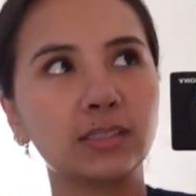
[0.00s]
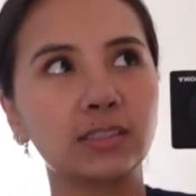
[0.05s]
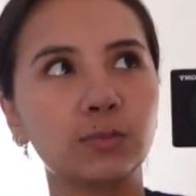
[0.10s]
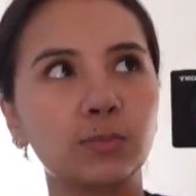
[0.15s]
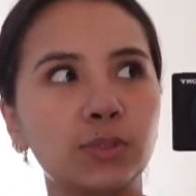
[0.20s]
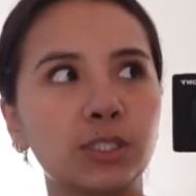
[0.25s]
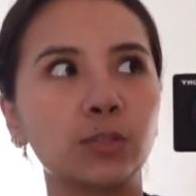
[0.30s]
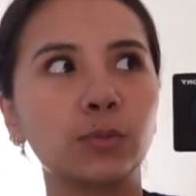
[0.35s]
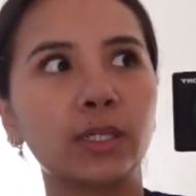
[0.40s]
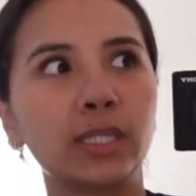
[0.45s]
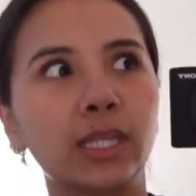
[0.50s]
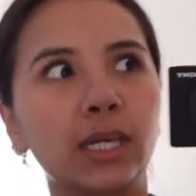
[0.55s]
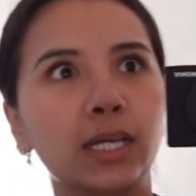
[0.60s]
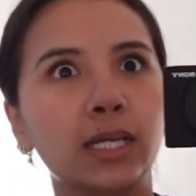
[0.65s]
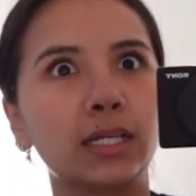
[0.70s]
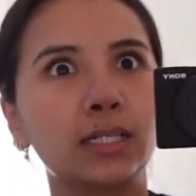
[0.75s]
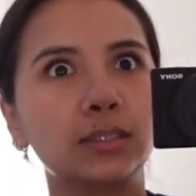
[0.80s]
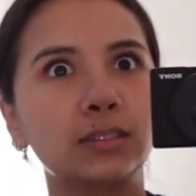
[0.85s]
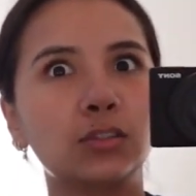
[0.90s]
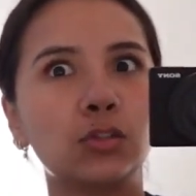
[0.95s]
It's between like
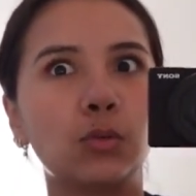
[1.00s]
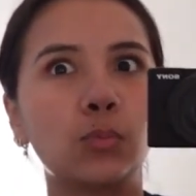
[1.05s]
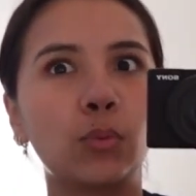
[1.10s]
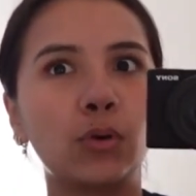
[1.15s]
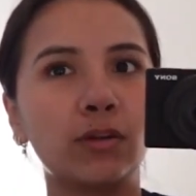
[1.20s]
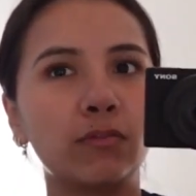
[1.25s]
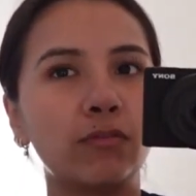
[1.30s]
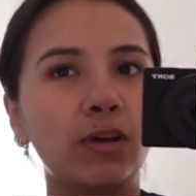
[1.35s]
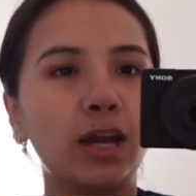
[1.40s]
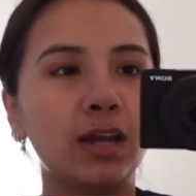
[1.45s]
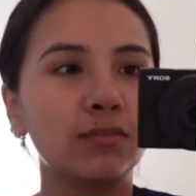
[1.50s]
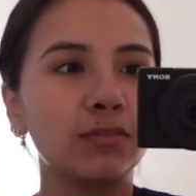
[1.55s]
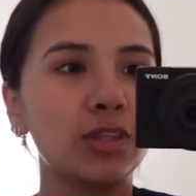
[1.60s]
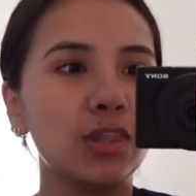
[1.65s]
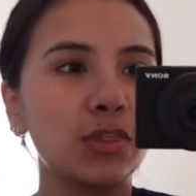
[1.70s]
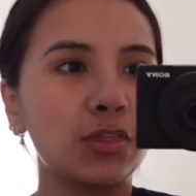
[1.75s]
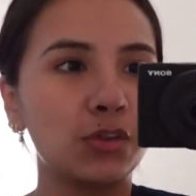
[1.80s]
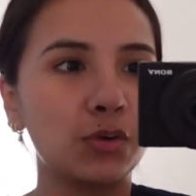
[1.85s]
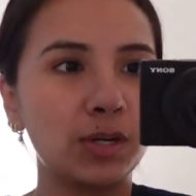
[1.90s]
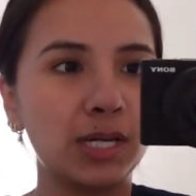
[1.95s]
a 2.5
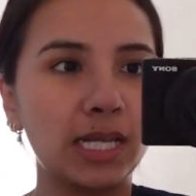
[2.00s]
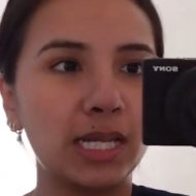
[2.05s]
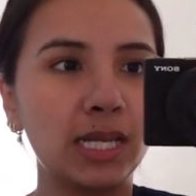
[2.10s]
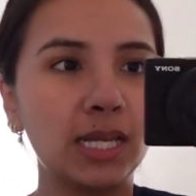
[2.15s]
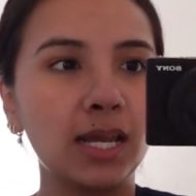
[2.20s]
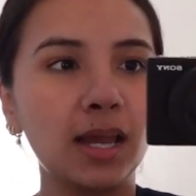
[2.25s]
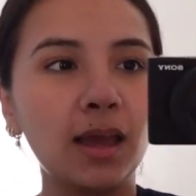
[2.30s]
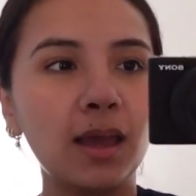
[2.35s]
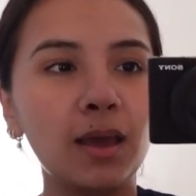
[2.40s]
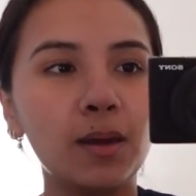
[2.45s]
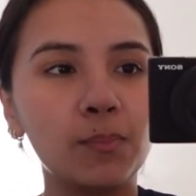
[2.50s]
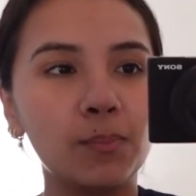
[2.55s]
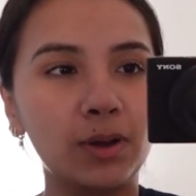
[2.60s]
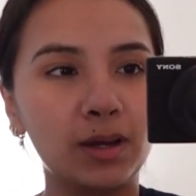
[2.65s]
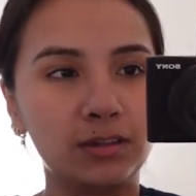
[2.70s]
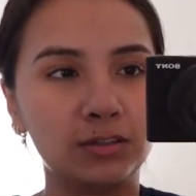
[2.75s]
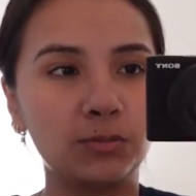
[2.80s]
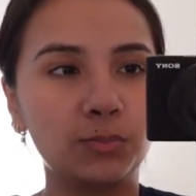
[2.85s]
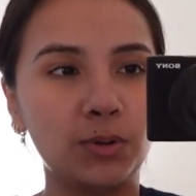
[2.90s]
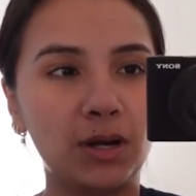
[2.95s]
and 3
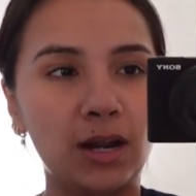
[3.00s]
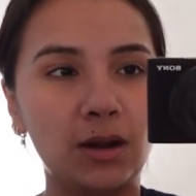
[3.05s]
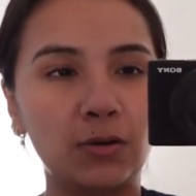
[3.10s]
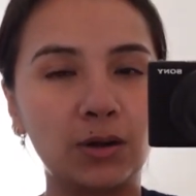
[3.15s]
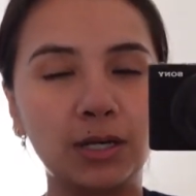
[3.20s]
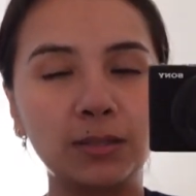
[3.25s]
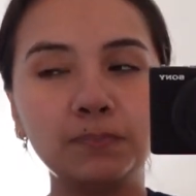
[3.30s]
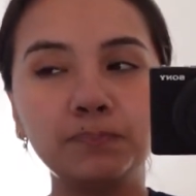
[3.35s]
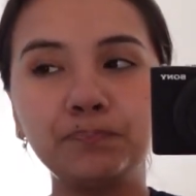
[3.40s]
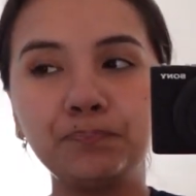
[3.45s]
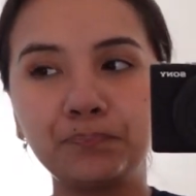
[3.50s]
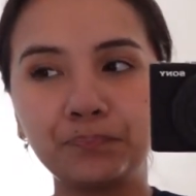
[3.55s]
miles per hour.